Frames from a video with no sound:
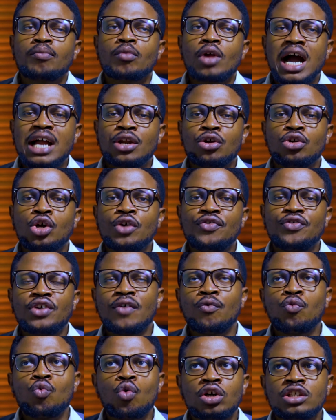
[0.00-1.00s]
I don't know if you
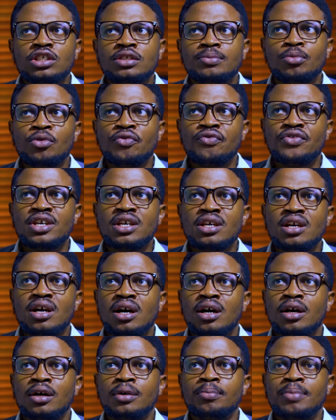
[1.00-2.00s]
have watched the movie
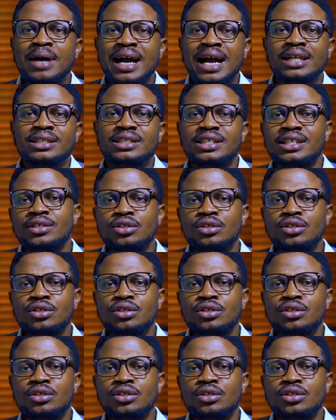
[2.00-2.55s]
by Anti-Hill